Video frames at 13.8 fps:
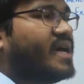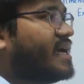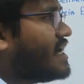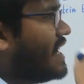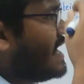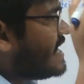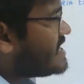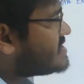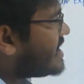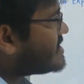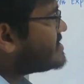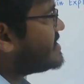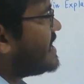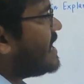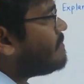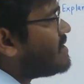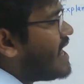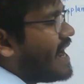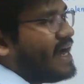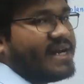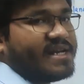It is the same
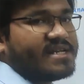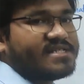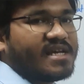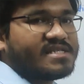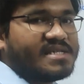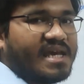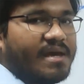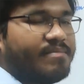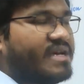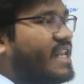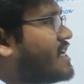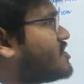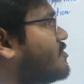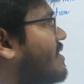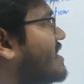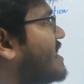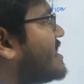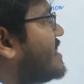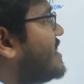light, it is the same electromagnetic